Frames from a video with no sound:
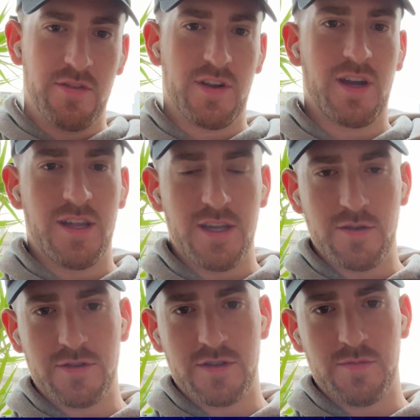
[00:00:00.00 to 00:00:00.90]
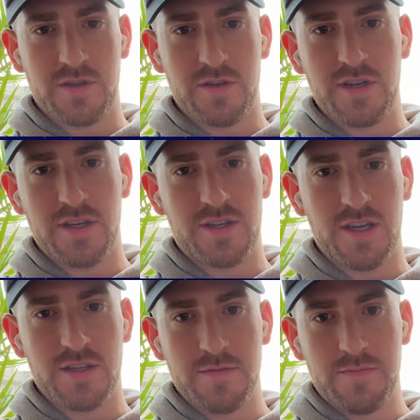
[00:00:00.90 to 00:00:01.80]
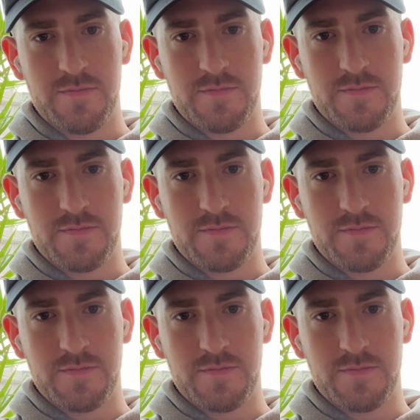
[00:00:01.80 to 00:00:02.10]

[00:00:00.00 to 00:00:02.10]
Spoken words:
all different kind of ecosystems and chains.